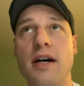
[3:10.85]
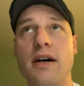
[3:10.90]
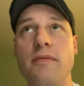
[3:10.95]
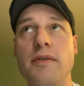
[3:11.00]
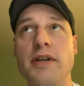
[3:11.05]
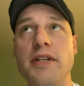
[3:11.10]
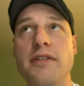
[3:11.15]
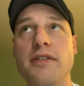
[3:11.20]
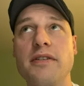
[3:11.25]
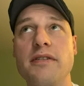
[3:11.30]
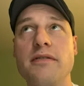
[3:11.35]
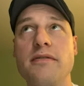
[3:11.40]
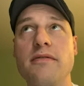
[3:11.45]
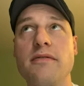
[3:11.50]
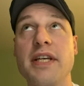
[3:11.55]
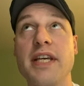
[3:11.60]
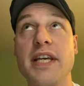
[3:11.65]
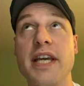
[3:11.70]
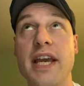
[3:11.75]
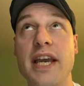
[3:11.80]
We
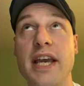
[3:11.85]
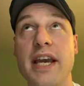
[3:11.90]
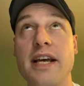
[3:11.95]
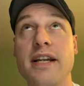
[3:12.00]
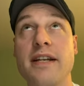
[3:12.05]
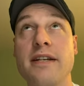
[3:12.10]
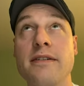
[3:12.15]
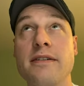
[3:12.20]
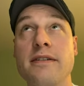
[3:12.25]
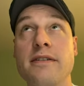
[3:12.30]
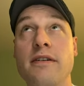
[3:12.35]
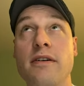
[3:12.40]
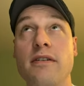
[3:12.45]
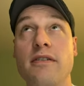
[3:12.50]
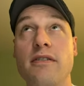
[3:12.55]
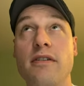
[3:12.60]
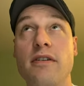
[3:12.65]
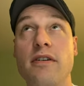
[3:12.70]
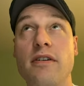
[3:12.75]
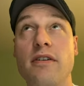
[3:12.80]
can
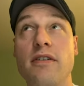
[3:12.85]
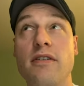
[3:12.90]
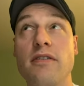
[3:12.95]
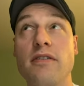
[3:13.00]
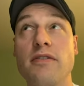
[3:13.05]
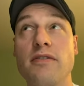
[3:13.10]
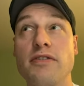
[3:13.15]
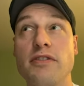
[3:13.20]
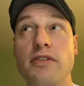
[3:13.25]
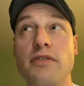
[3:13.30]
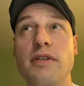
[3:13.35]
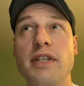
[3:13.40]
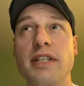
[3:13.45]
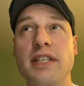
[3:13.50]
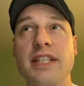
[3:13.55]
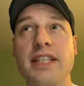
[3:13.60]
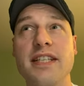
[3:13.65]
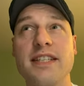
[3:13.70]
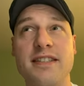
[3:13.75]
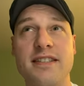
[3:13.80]
do at
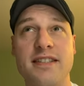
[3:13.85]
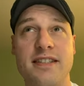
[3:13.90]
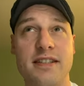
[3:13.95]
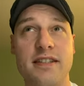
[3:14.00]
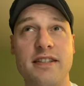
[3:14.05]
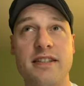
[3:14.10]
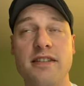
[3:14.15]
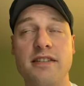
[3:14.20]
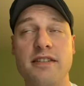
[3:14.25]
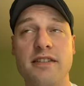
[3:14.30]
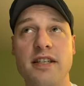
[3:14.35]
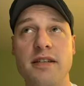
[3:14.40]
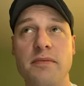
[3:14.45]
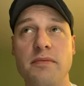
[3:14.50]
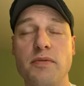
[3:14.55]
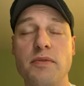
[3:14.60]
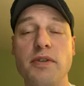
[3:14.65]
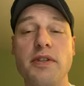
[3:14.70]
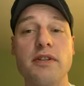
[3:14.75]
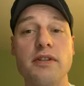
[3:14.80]
least 16
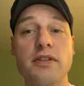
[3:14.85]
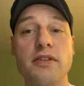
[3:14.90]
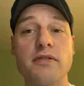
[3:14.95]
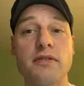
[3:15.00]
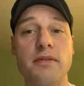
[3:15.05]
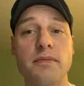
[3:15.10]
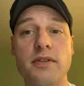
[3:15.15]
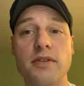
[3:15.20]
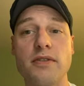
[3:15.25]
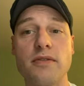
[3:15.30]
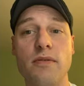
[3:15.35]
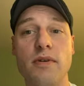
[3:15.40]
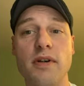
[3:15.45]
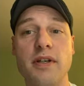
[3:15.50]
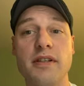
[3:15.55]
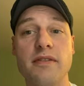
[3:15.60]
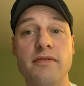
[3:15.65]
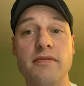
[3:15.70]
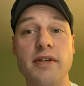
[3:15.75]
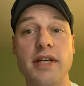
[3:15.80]
teams. We could do up to
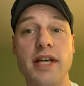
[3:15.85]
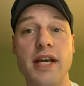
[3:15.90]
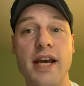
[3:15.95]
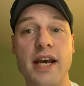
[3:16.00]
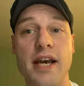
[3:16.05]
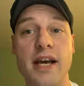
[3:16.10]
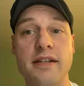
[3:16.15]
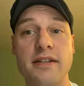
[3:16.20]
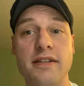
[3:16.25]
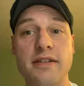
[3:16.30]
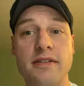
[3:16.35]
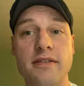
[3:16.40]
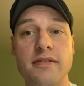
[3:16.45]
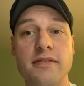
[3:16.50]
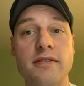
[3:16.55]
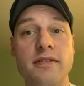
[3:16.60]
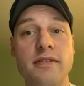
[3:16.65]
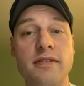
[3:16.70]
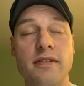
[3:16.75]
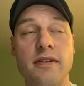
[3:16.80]
20 if we had
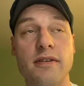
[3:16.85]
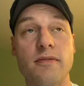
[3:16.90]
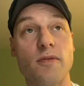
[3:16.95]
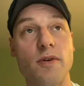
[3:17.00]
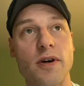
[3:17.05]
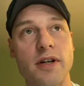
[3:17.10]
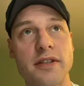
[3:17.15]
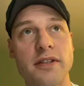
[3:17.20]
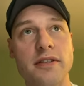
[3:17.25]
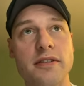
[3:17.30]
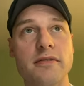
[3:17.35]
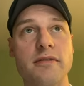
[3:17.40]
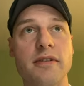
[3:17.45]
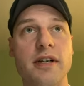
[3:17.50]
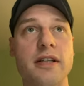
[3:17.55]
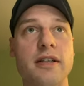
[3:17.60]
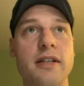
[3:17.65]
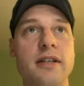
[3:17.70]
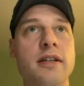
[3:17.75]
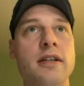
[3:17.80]
to, or wanted to
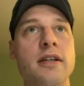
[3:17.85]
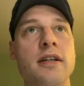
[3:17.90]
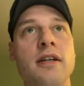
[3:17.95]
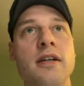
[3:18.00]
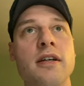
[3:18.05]
rather.